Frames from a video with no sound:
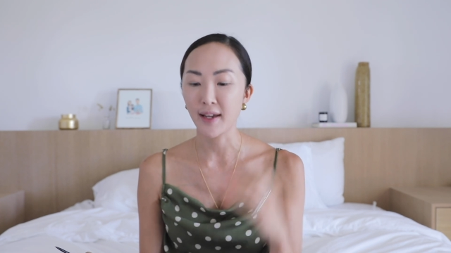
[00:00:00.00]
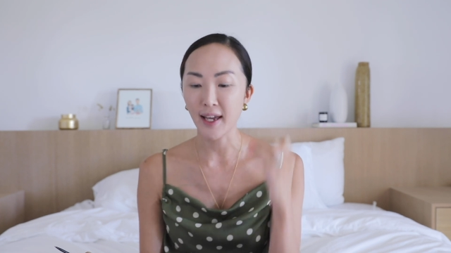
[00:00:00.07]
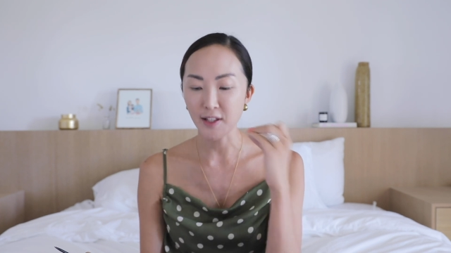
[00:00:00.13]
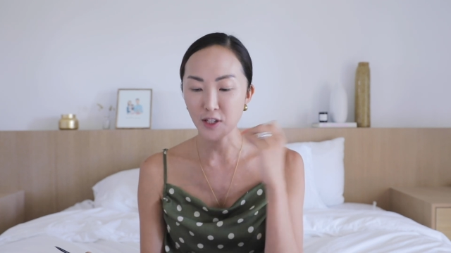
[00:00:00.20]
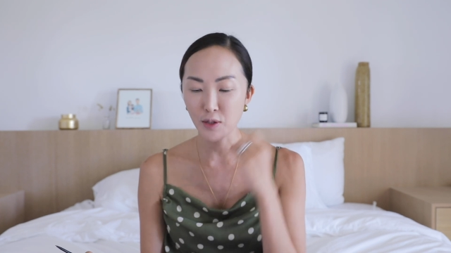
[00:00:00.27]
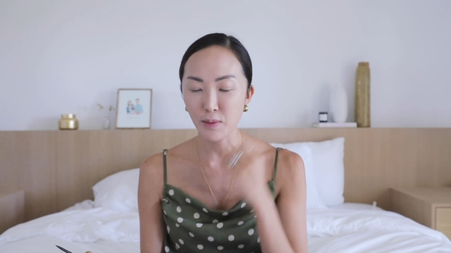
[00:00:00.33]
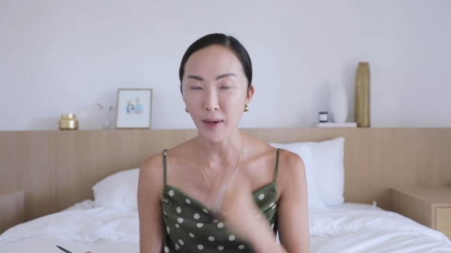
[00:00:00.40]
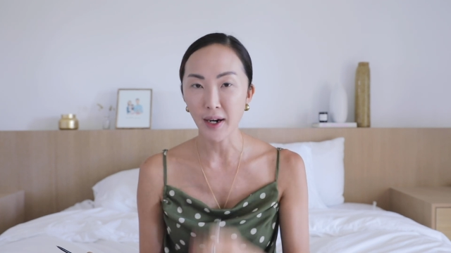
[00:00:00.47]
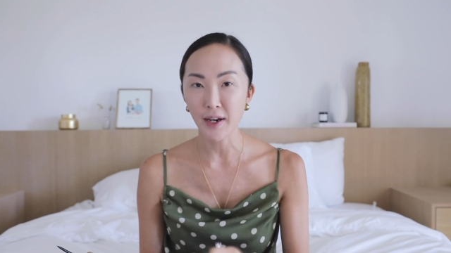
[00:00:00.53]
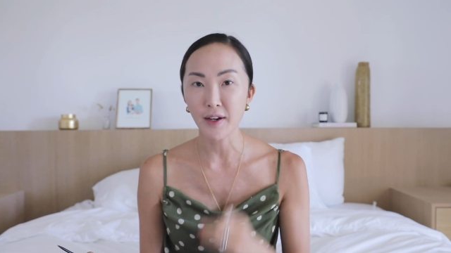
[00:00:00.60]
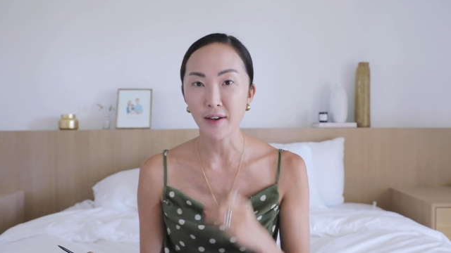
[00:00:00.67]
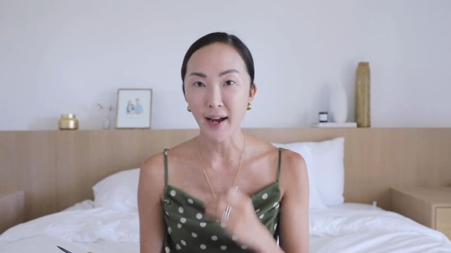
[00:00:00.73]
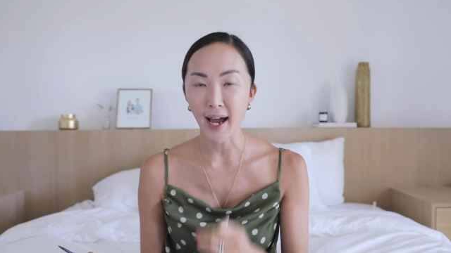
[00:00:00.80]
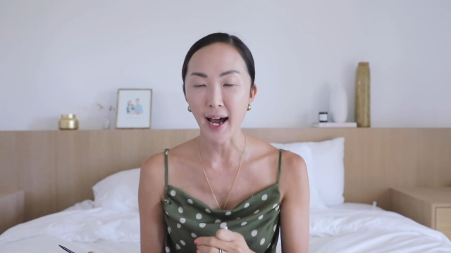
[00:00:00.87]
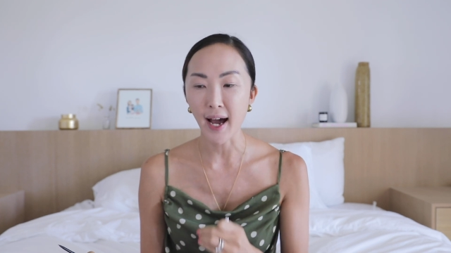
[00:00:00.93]
get to where
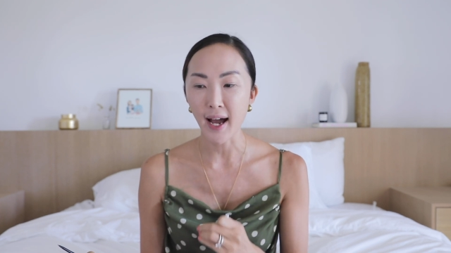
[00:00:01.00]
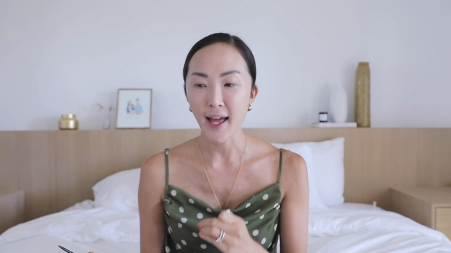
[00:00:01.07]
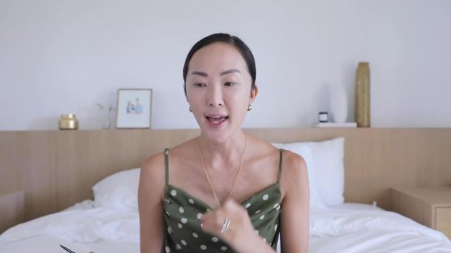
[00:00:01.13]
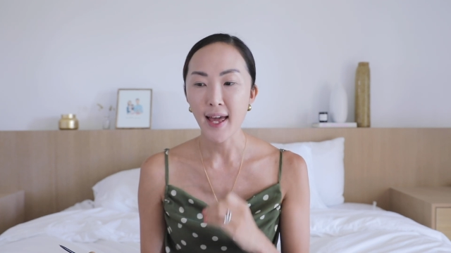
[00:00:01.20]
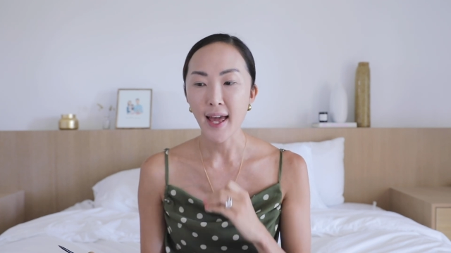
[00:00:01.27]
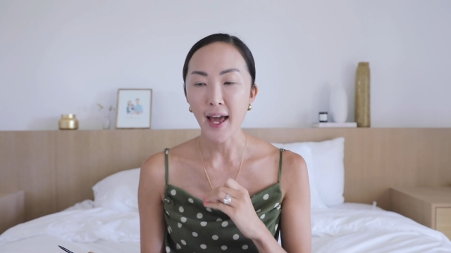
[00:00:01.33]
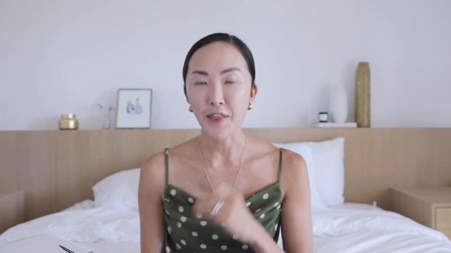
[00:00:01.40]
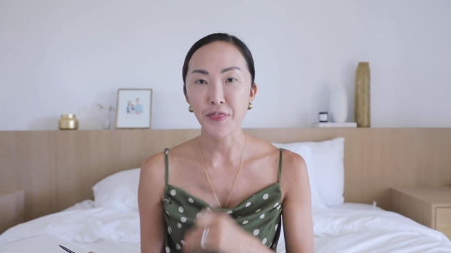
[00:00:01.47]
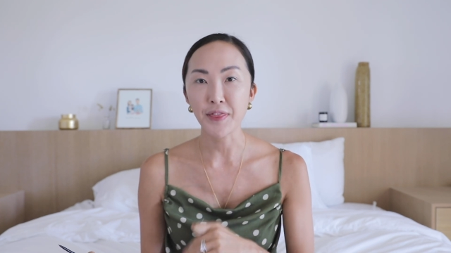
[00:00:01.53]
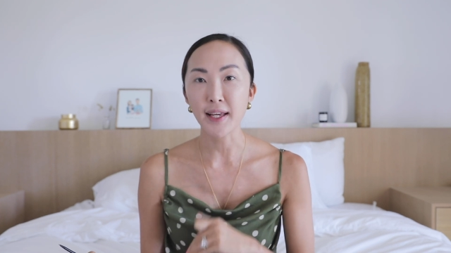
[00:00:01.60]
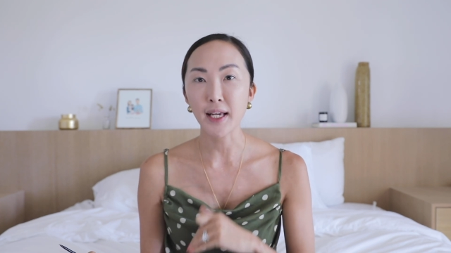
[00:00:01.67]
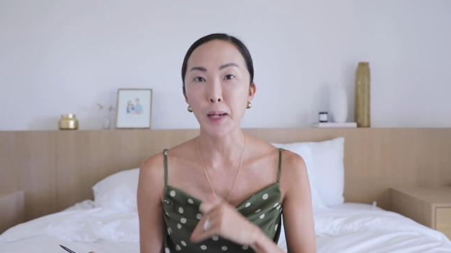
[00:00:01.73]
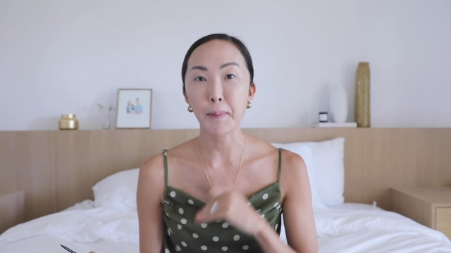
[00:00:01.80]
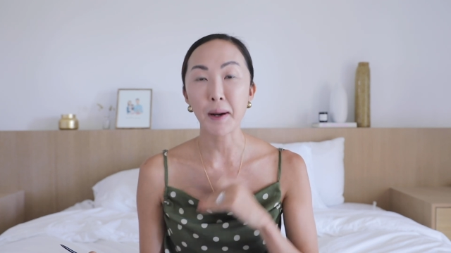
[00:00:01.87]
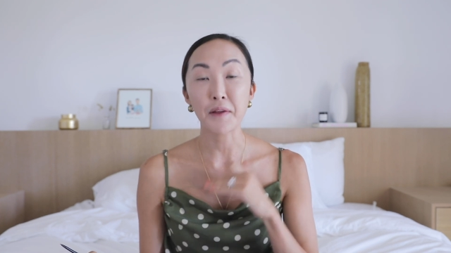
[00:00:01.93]
you're at and
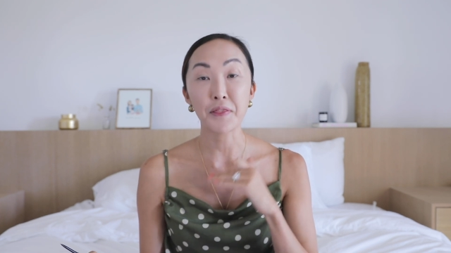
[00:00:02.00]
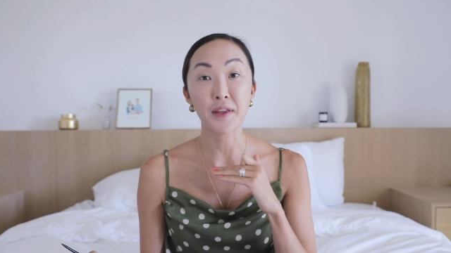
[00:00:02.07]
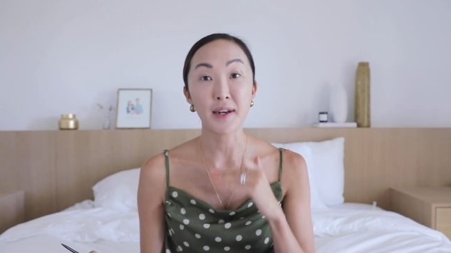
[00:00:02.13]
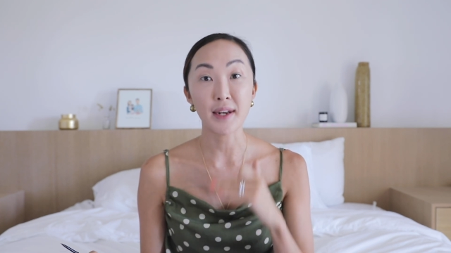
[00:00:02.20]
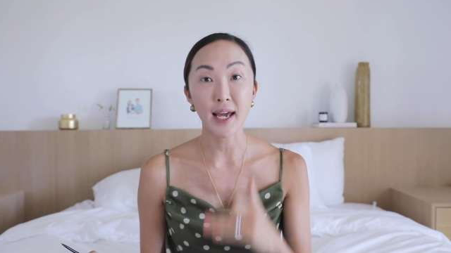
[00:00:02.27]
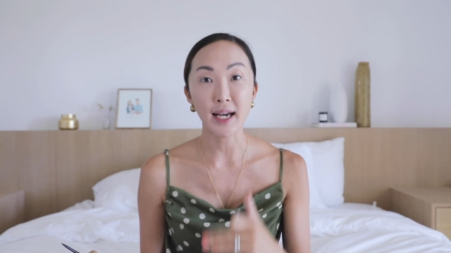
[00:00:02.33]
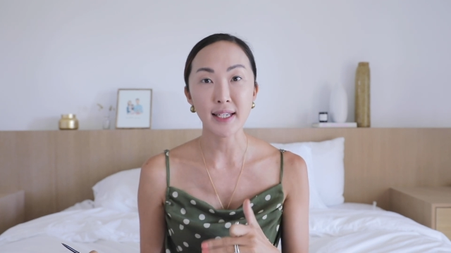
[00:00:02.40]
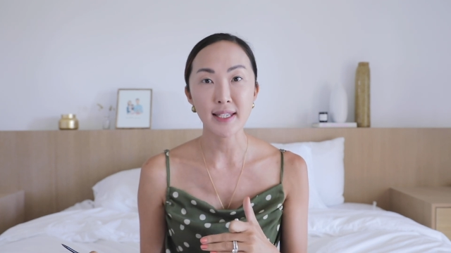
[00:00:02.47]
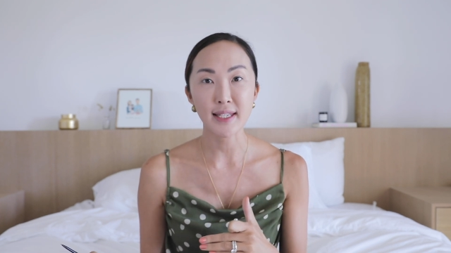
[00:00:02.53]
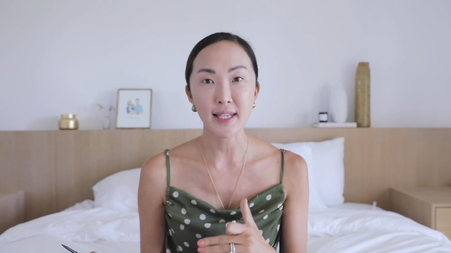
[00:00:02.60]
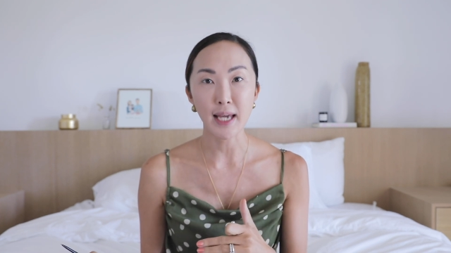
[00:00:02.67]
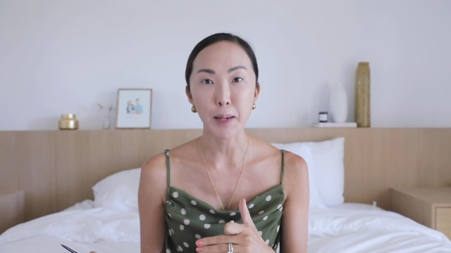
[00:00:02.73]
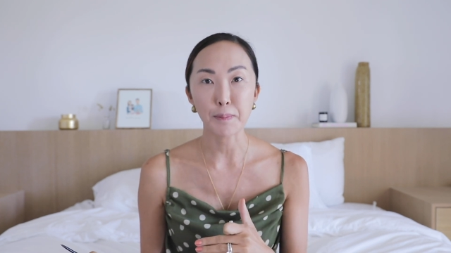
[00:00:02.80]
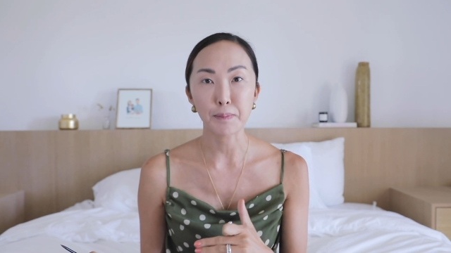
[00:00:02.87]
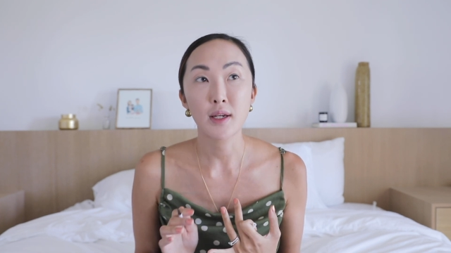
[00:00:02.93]
think about the next
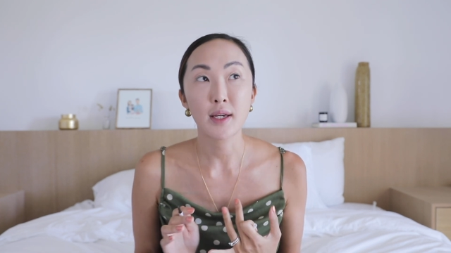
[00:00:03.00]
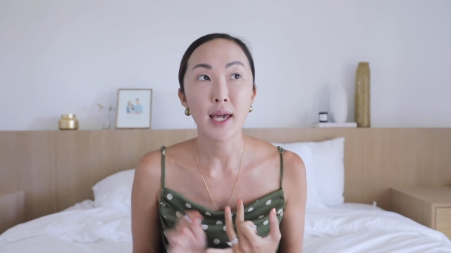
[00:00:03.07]
step.